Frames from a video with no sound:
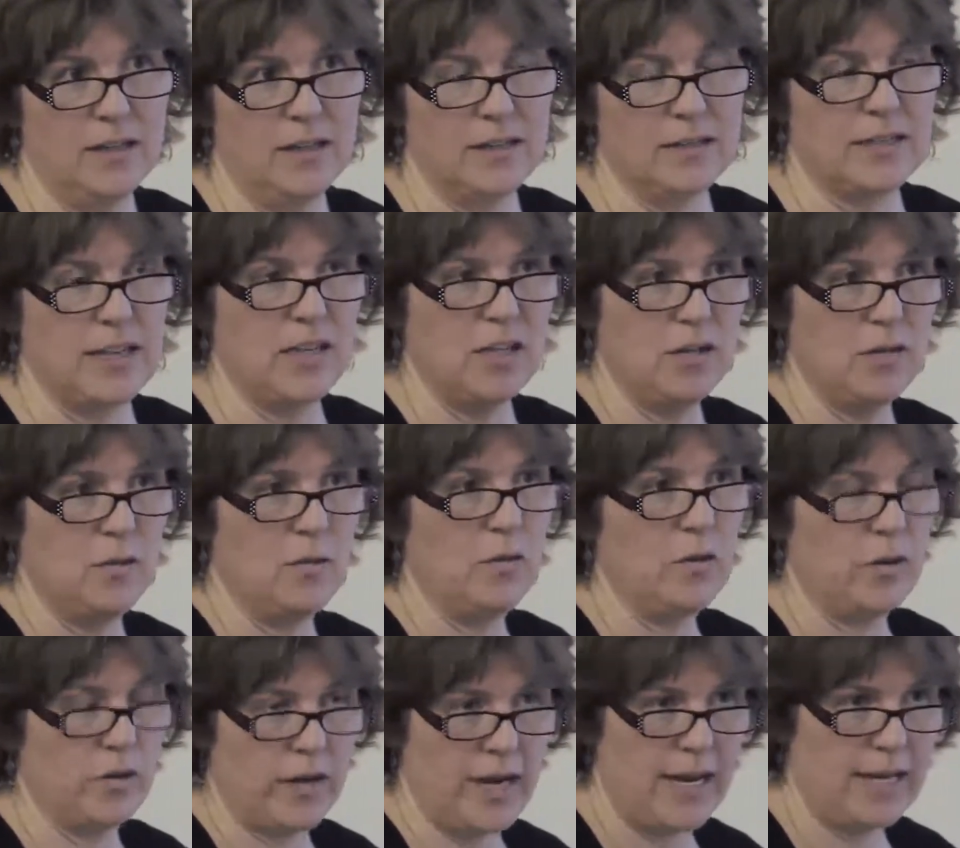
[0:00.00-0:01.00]
say you
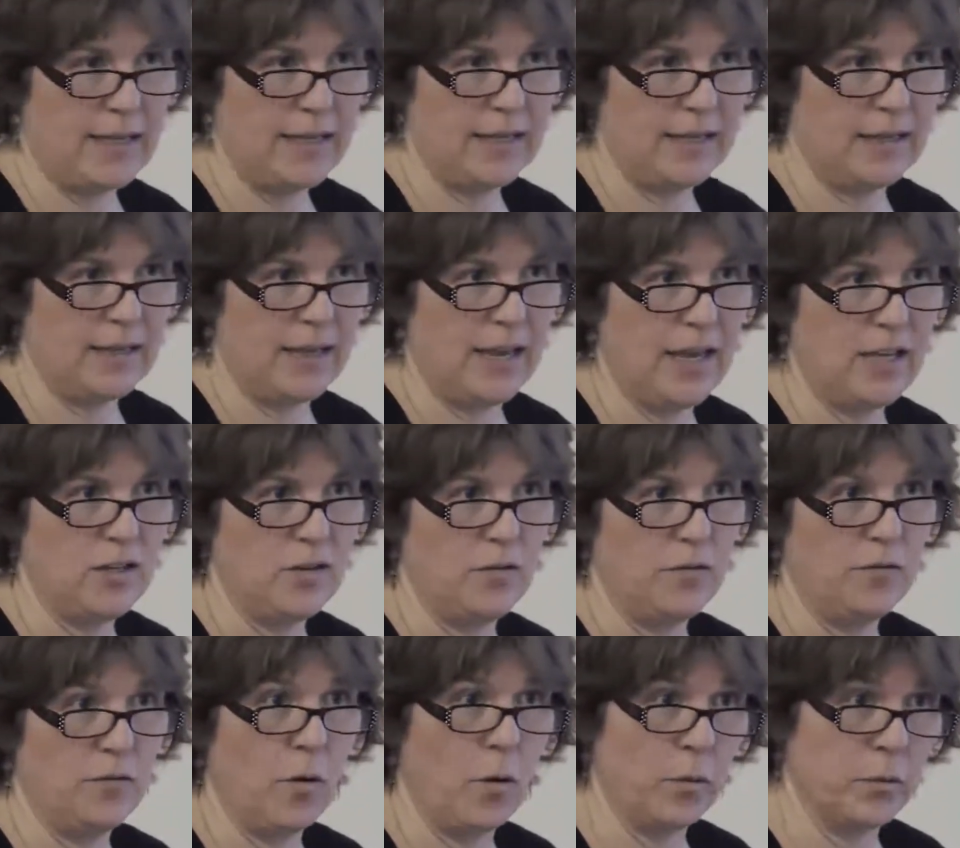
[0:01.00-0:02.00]
create it and you
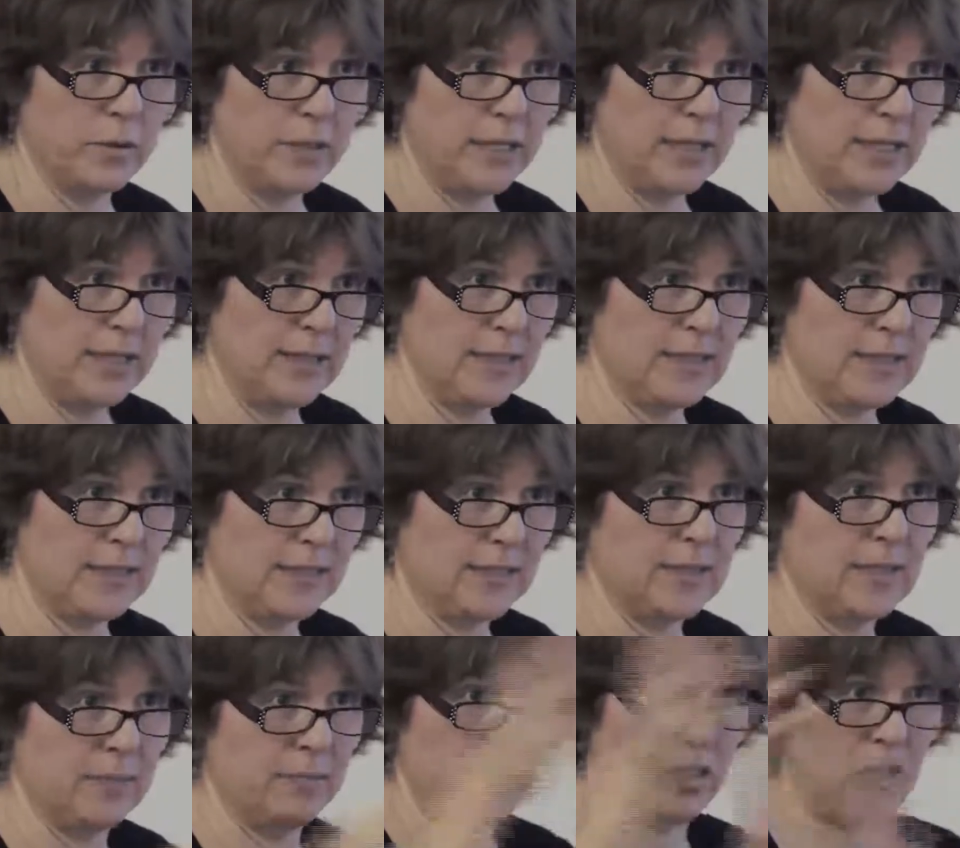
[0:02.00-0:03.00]
forward it in the
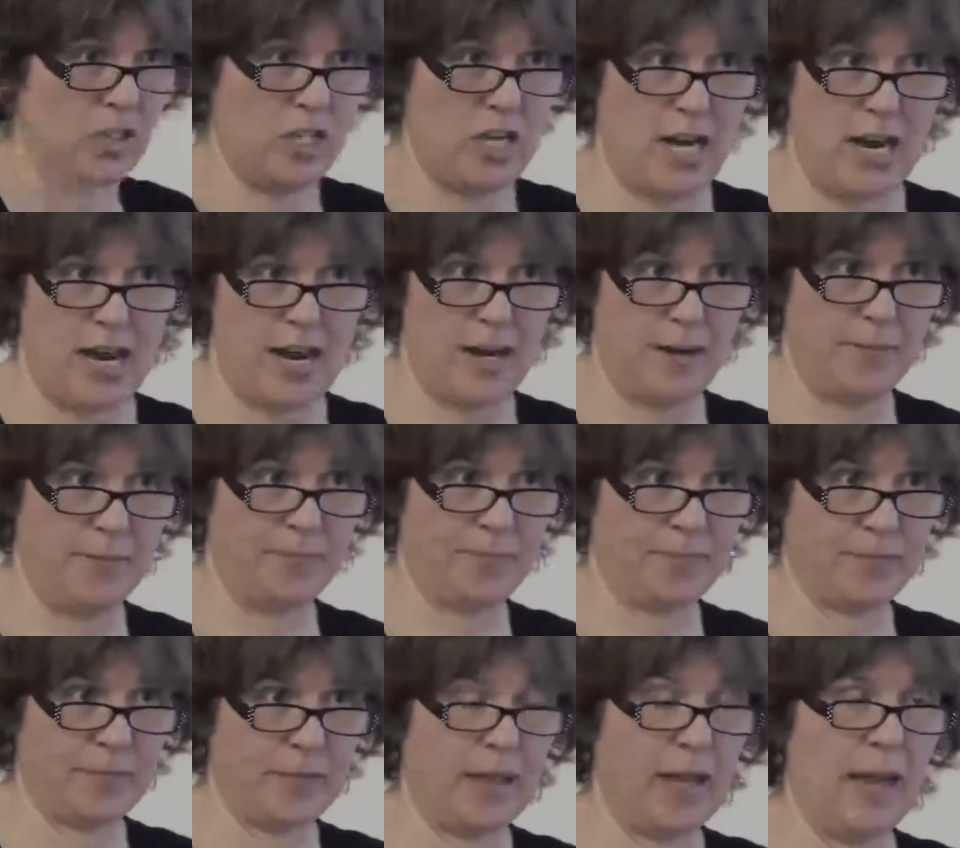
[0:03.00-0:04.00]
system to Jay.
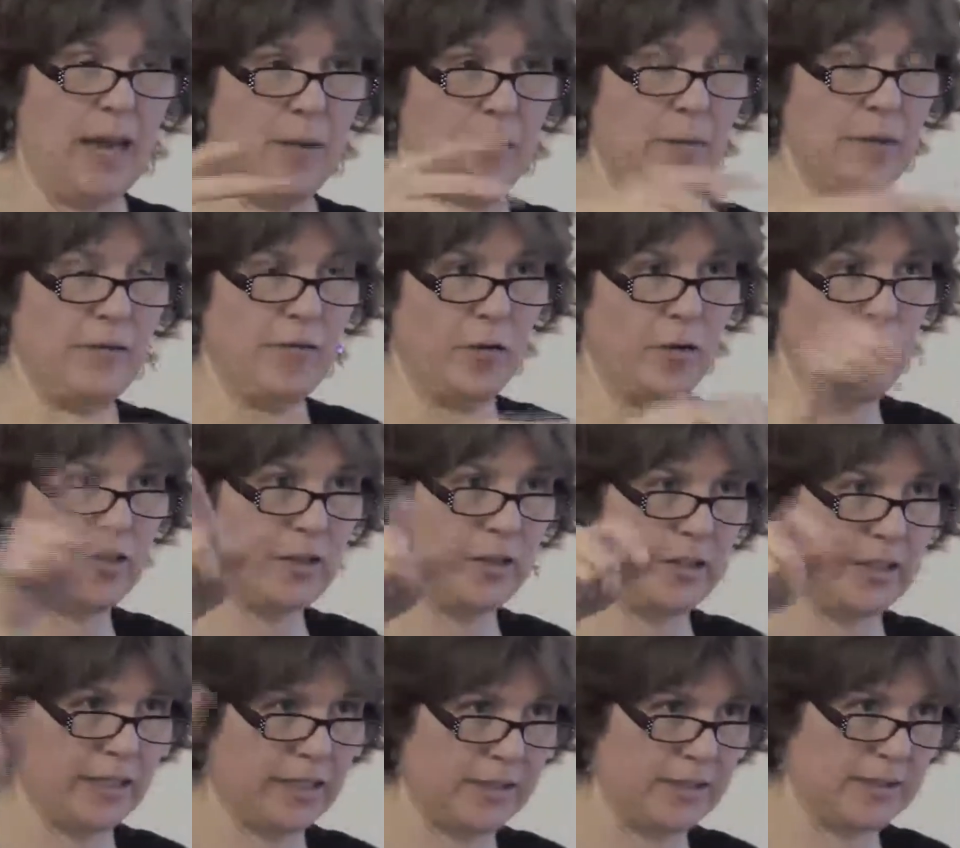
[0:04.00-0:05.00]
Before you
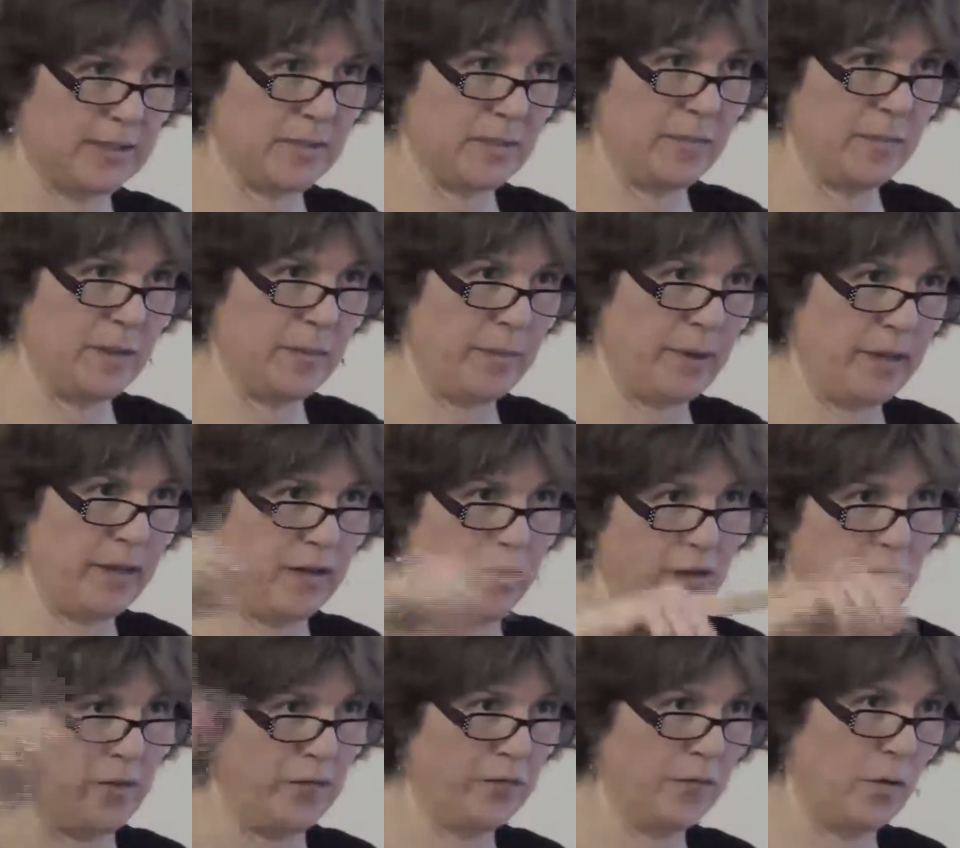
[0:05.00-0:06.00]
click the submit button
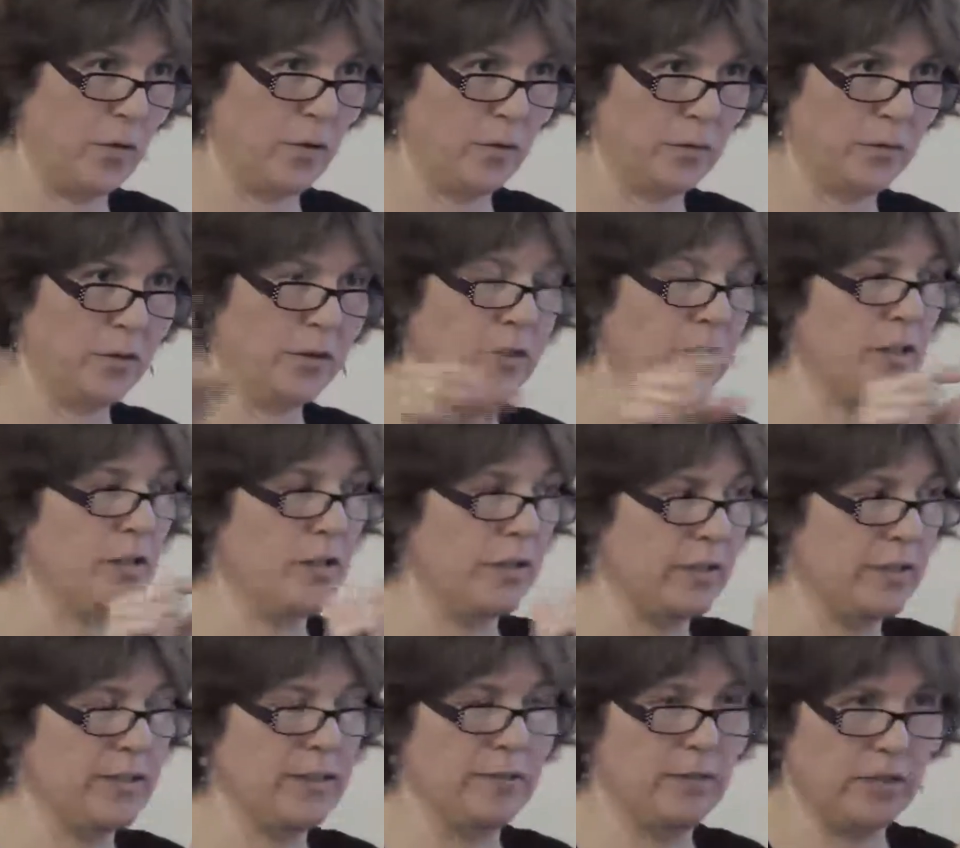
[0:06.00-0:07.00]
on the forward, you
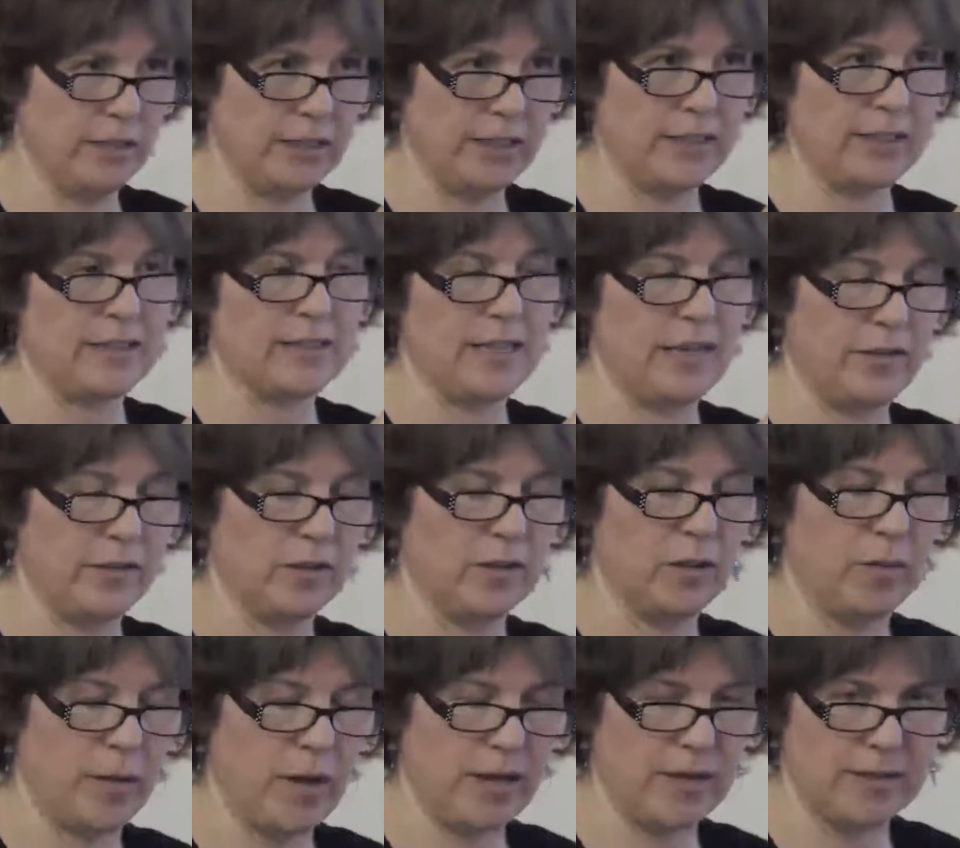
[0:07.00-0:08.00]
could click this other
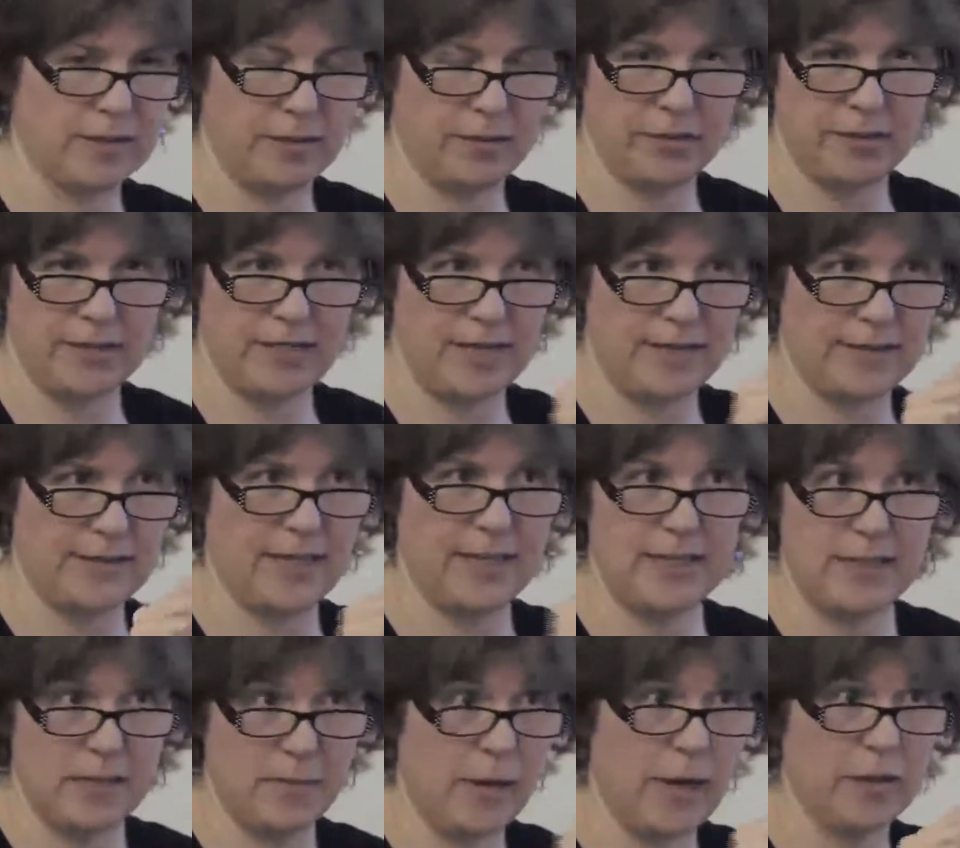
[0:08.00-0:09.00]
little box that would say
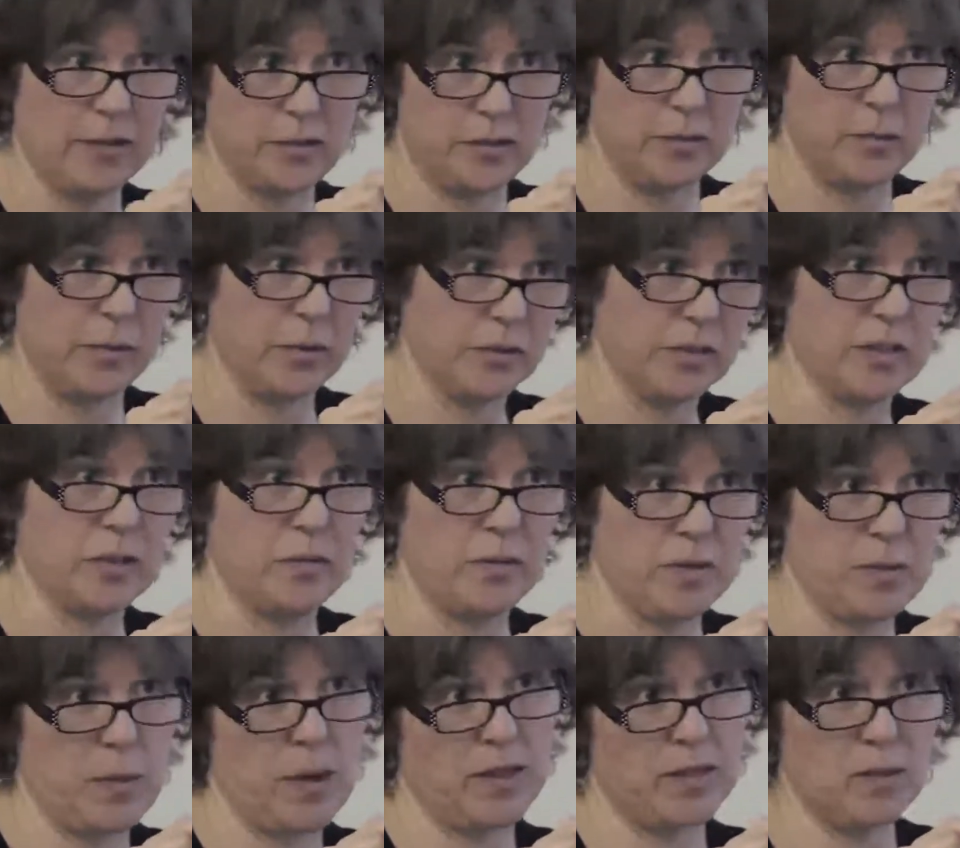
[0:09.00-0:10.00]
send email to person
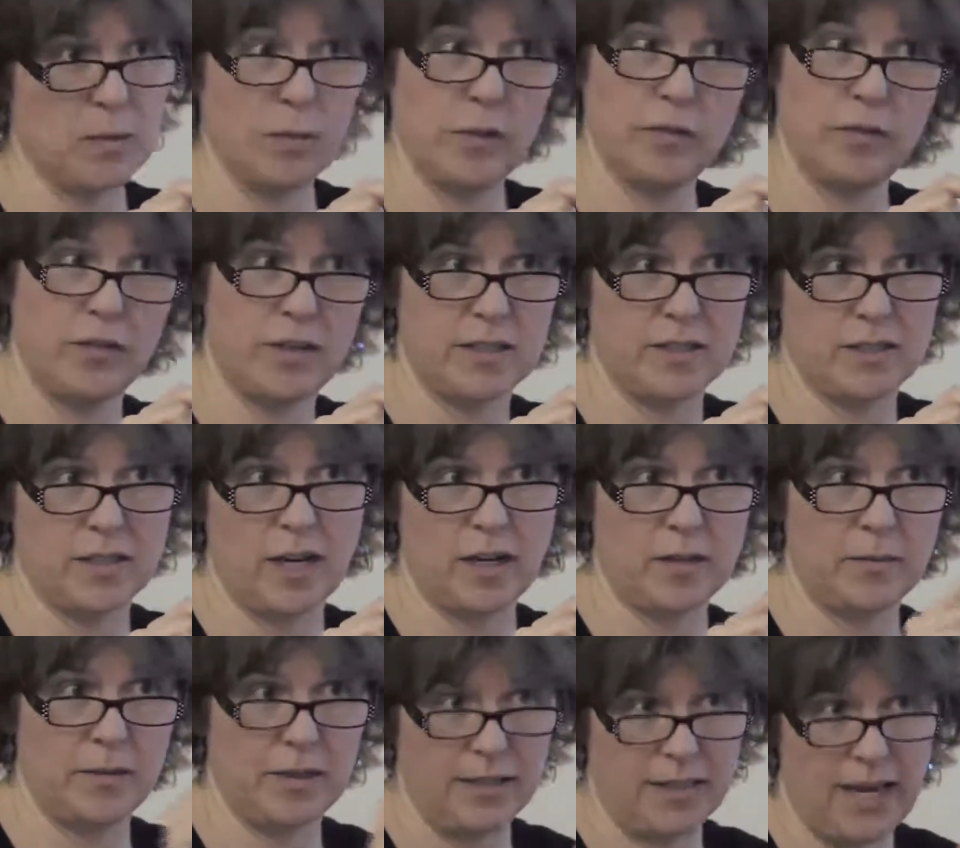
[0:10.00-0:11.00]
responsible for this
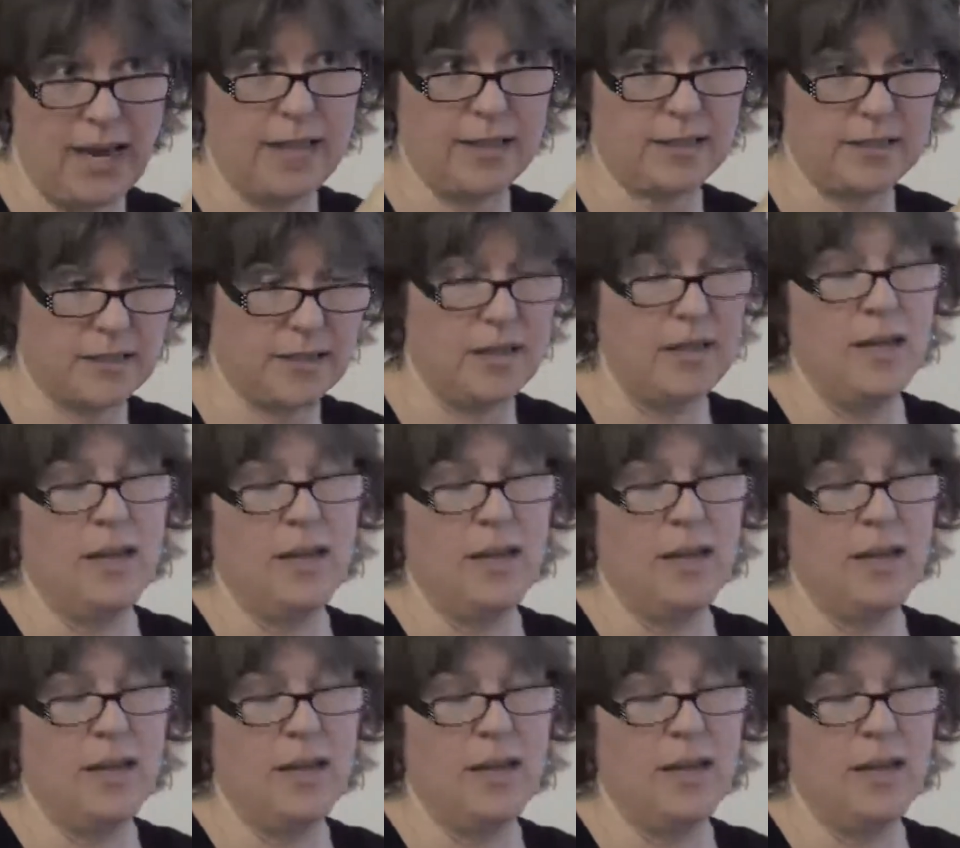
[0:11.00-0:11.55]
document, yes.